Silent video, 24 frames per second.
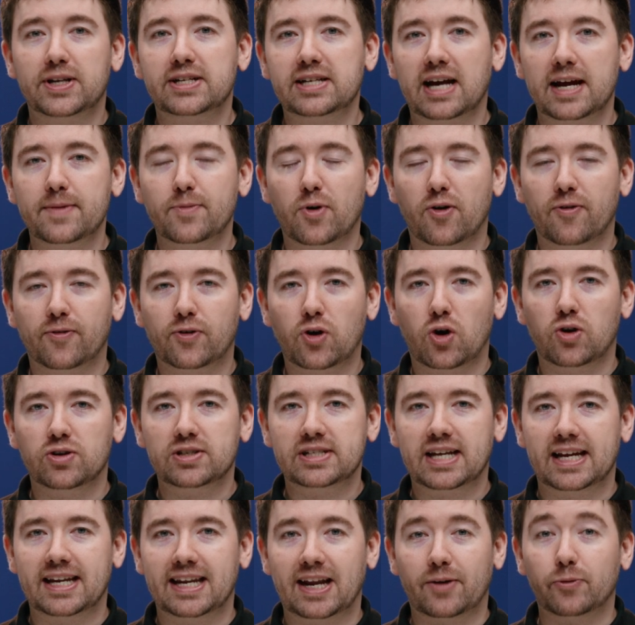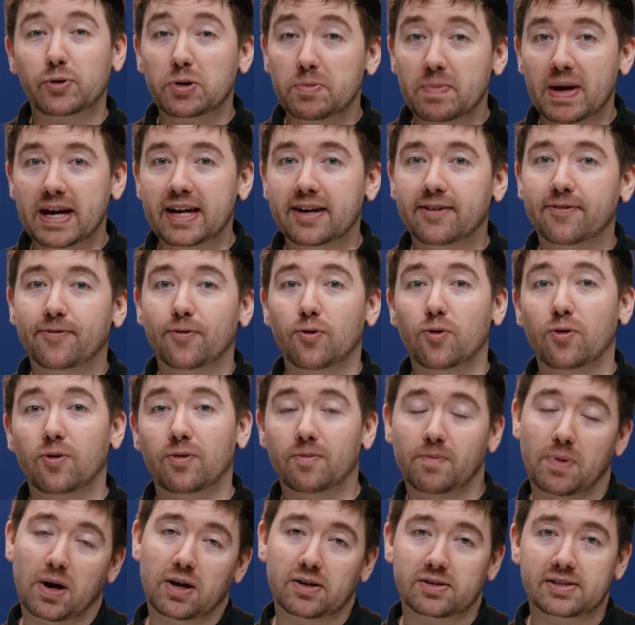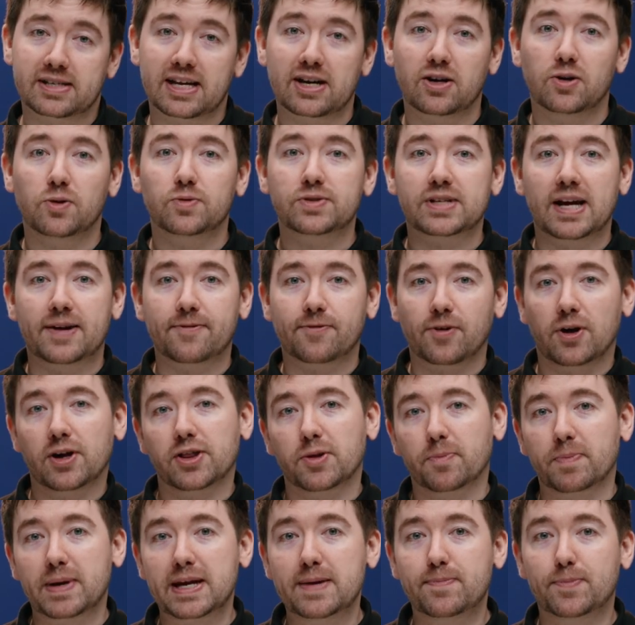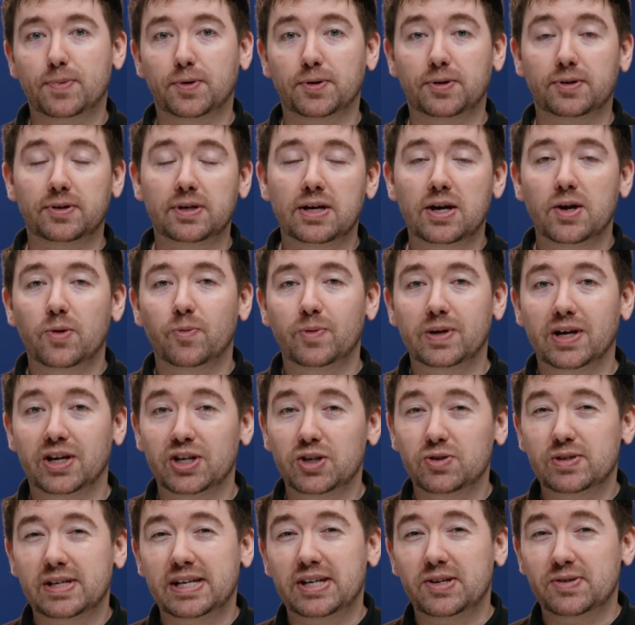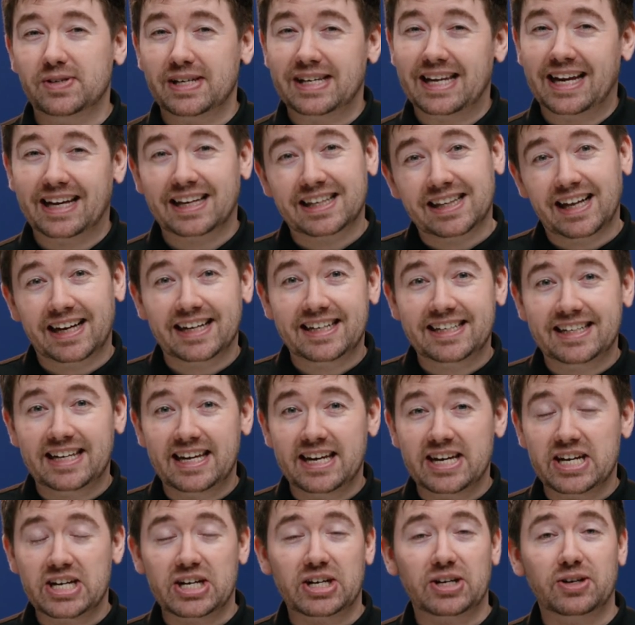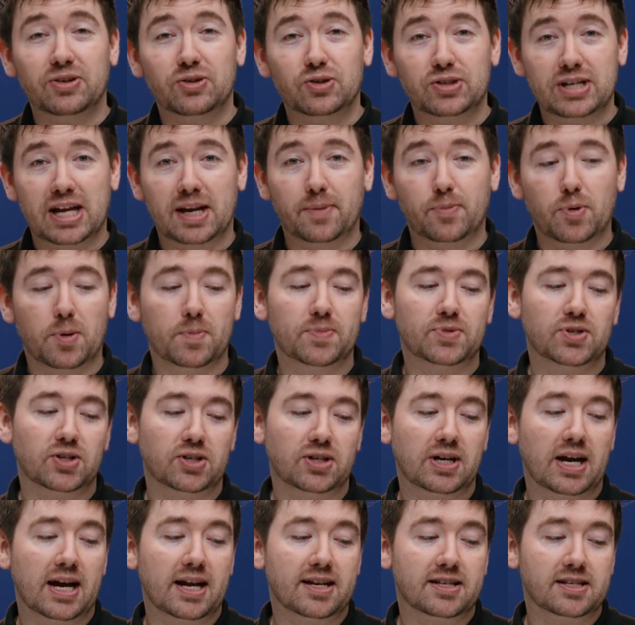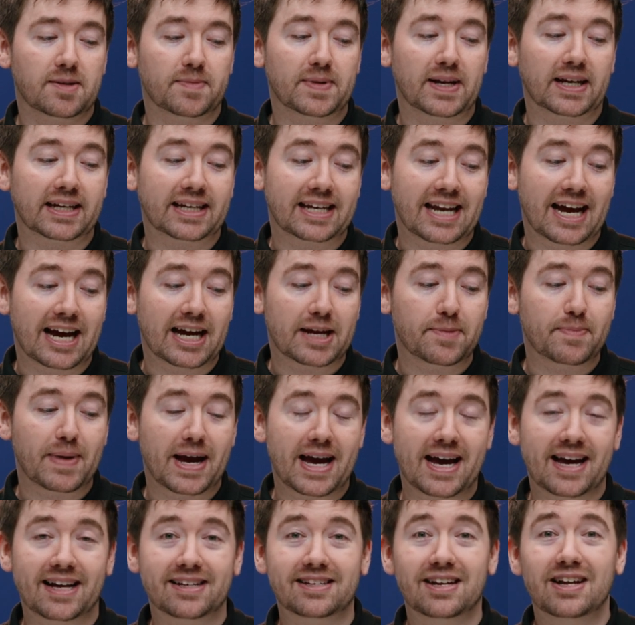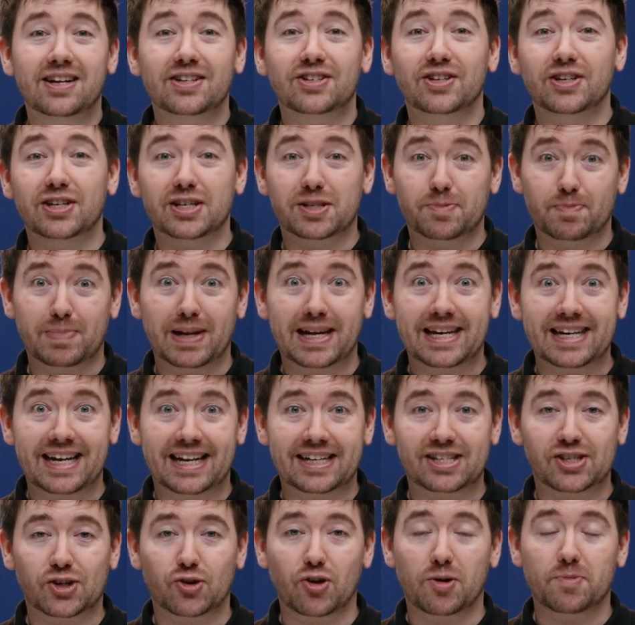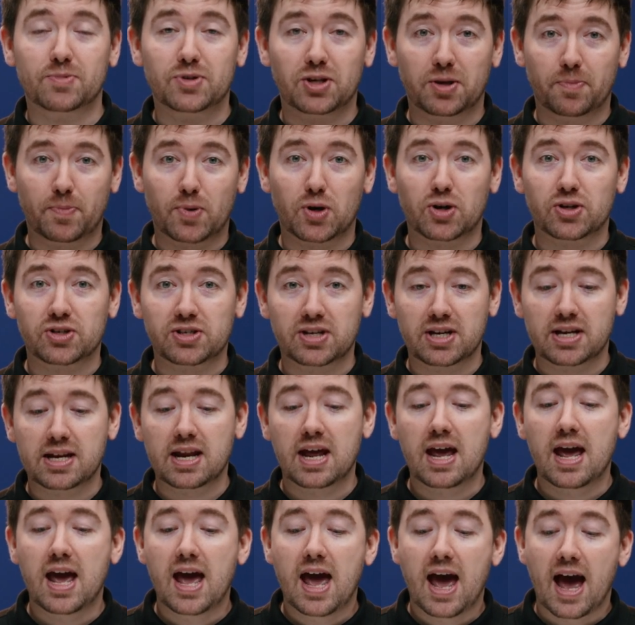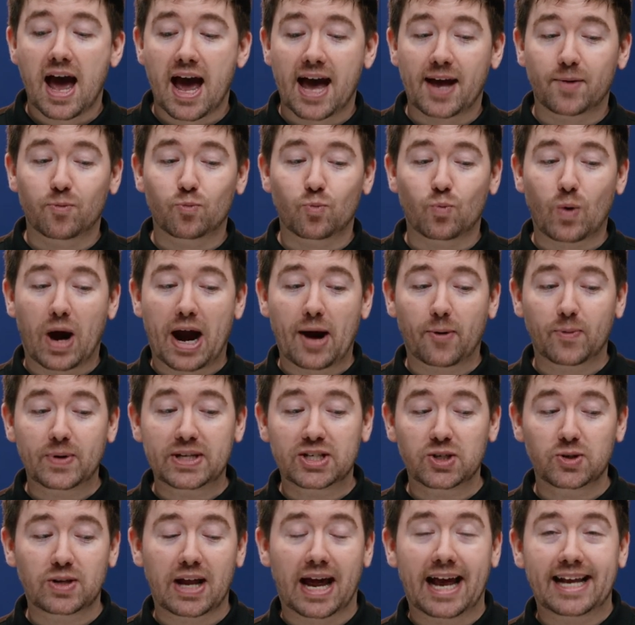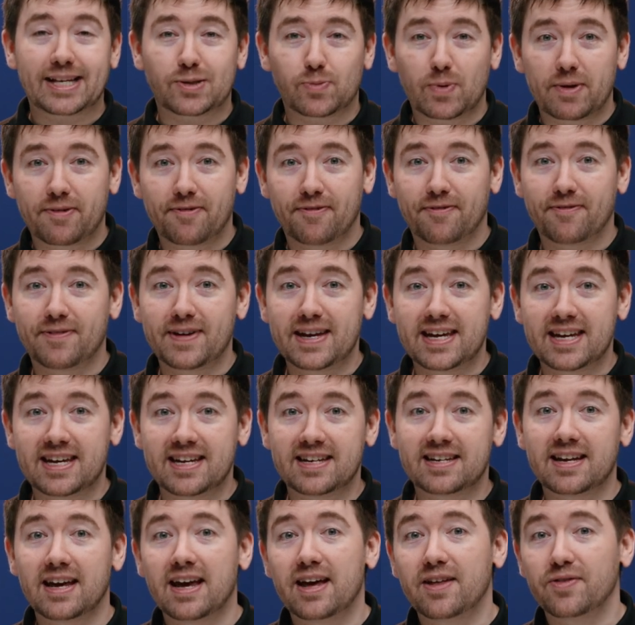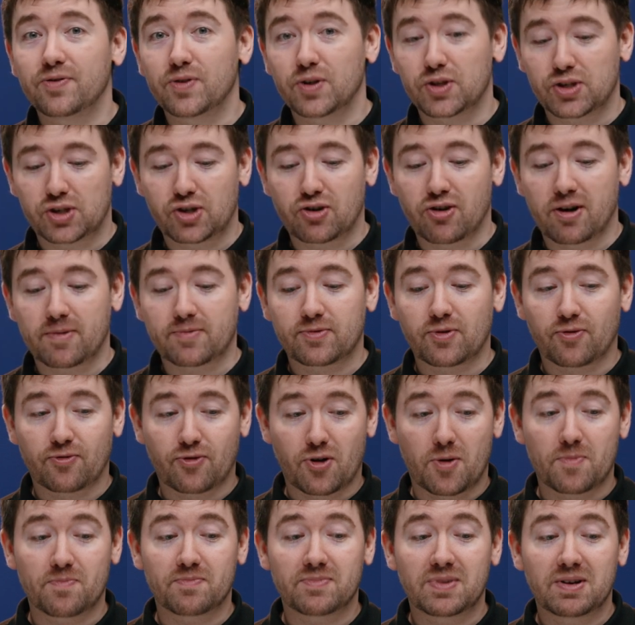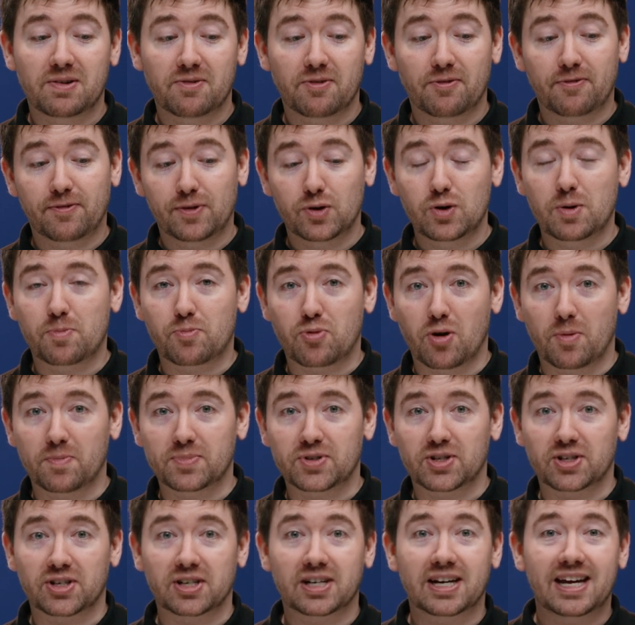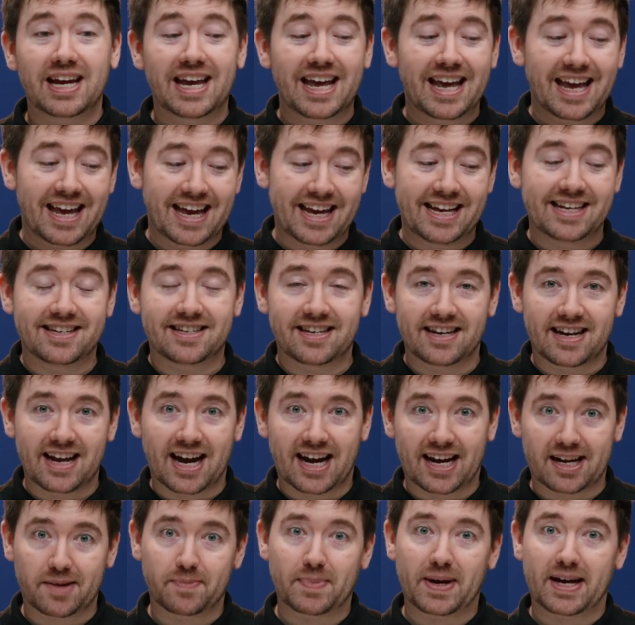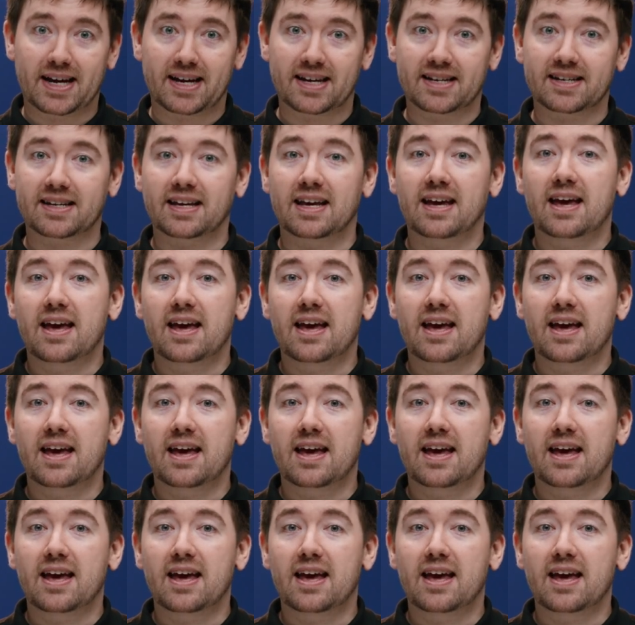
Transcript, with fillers: type of content that we make for ourselves and for other people, we are usually using that glide gear, teleprompter, and something like an iPad to display that script to the person. And how we do that is we feed the script from fluid prompter into the iPad.